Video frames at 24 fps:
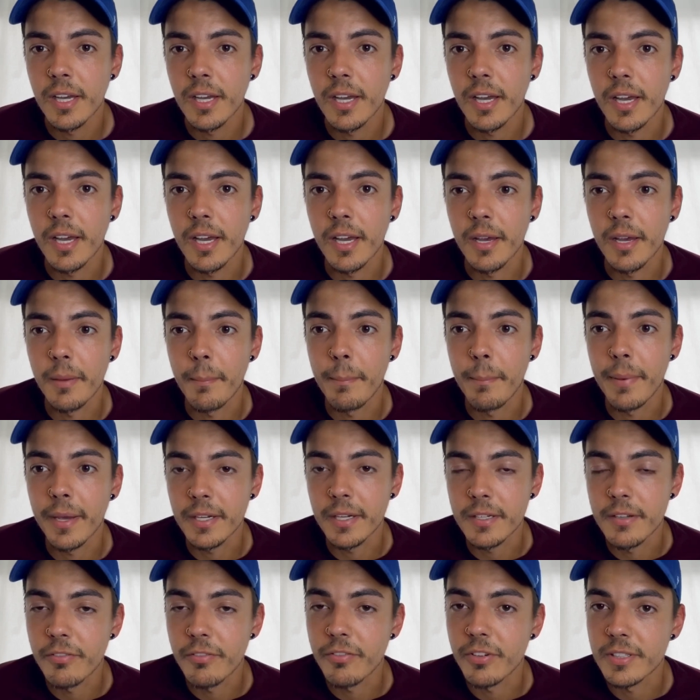a big
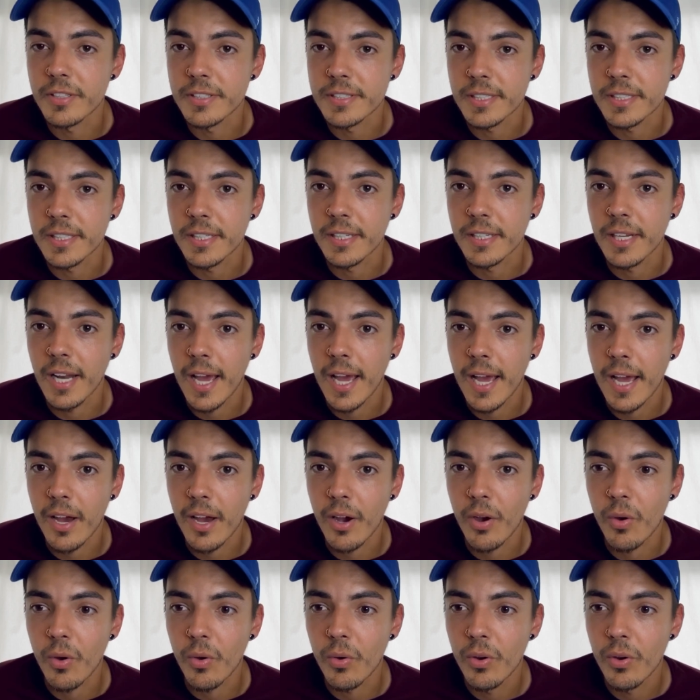difference in
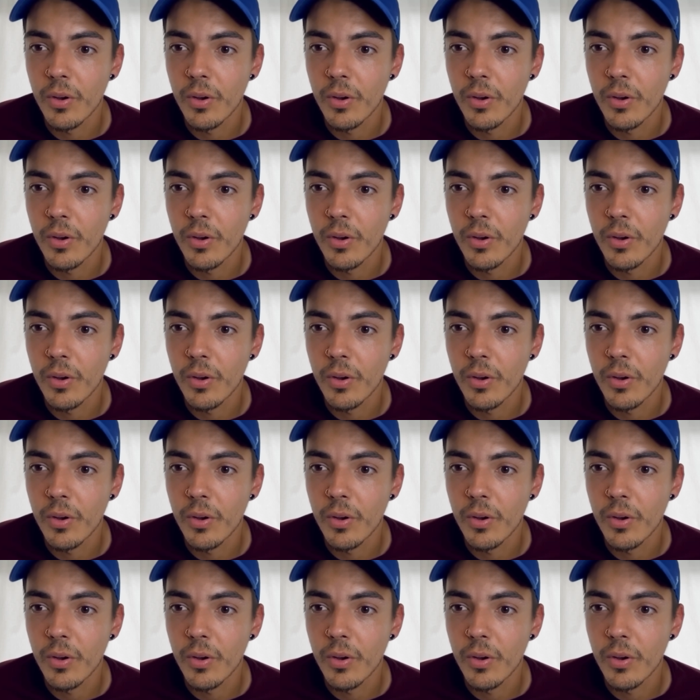how